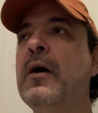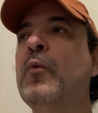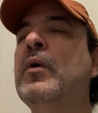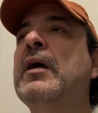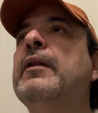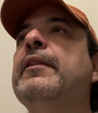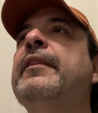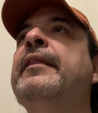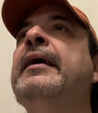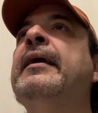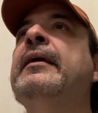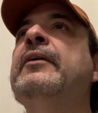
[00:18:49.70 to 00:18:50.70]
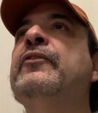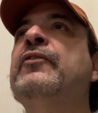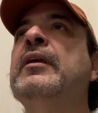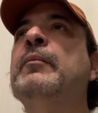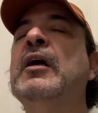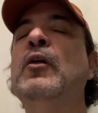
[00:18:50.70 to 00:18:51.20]
Well, they
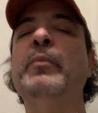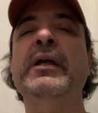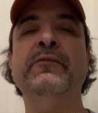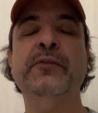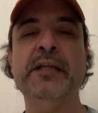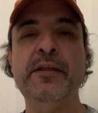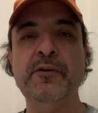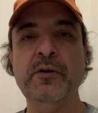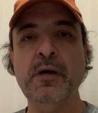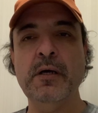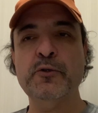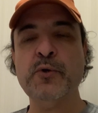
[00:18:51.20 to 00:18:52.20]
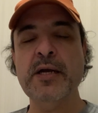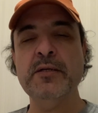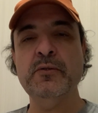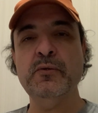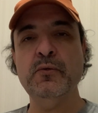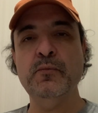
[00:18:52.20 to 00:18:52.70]
seem hell-bent for leather on trying
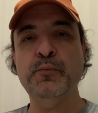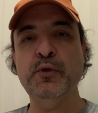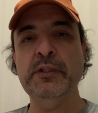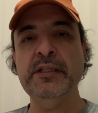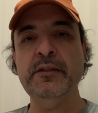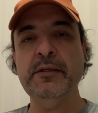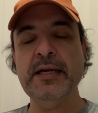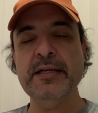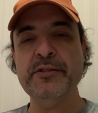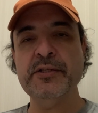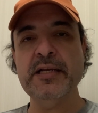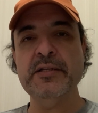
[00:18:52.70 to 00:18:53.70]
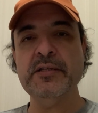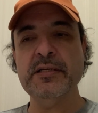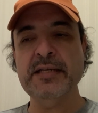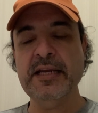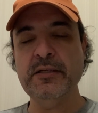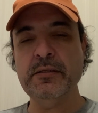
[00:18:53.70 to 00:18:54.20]
to pull in the United States and
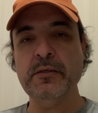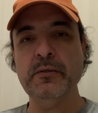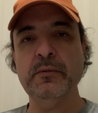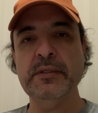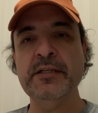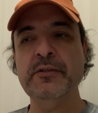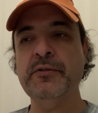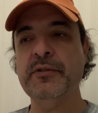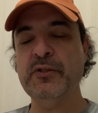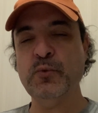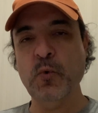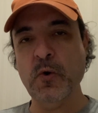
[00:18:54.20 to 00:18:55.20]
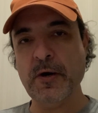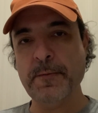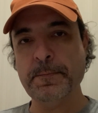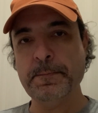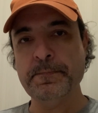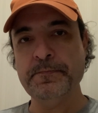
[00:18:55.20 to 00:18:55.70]
NATO into this war.
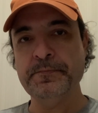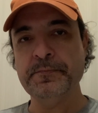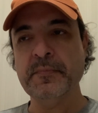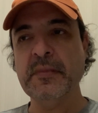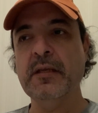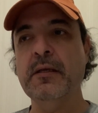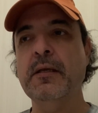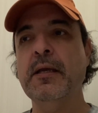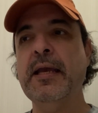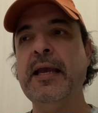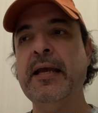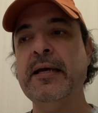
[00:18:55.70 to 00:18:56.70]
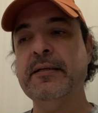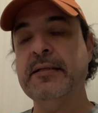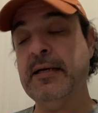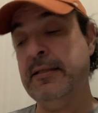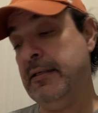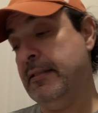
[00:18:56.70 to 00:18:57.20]
And
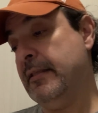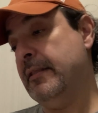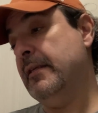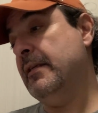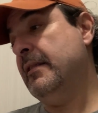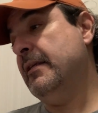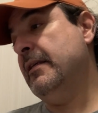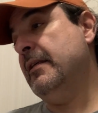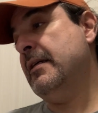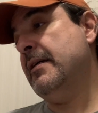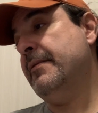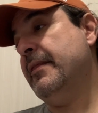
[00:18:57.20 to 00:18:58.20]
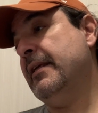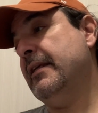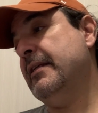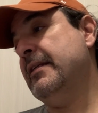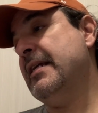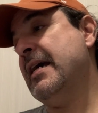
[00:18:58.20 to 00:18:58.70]
I think that the thing
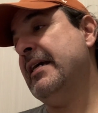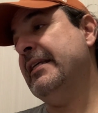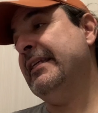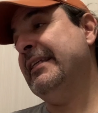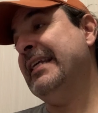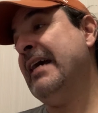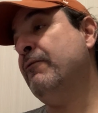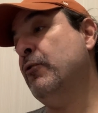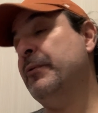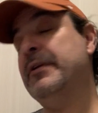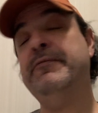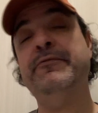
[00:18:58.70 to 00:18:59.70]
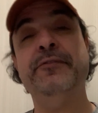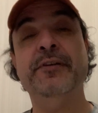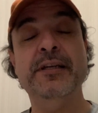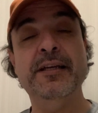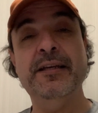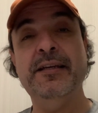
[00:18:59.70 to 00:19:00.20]
in Yavoriv
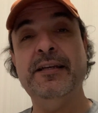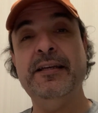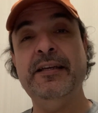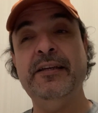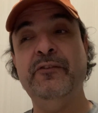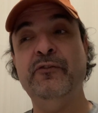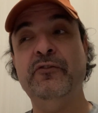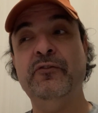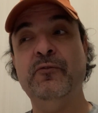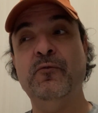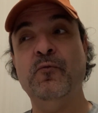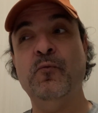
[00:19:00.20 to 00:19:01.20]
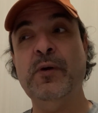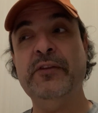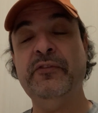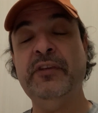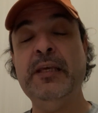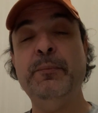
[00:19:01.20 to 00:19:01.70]
is
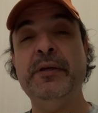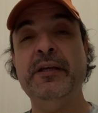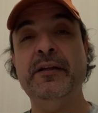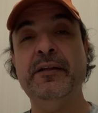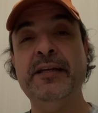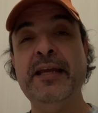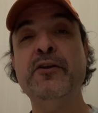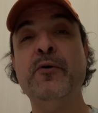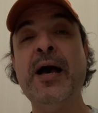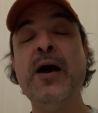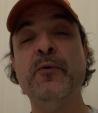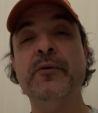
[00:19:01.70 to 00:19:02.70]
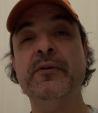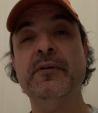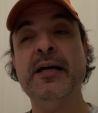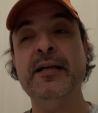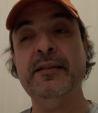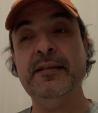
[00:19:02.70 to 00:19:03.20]
what's keeping NATO out.
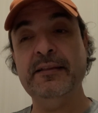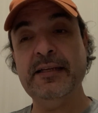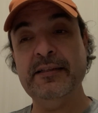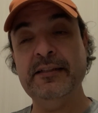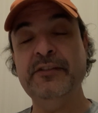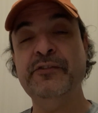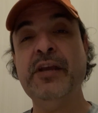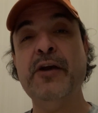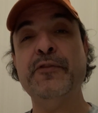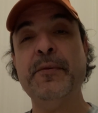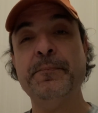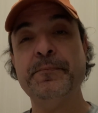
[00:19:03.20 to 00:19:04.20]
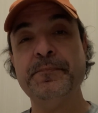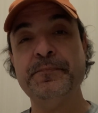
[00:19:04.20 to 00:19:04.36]
I think that it scared them.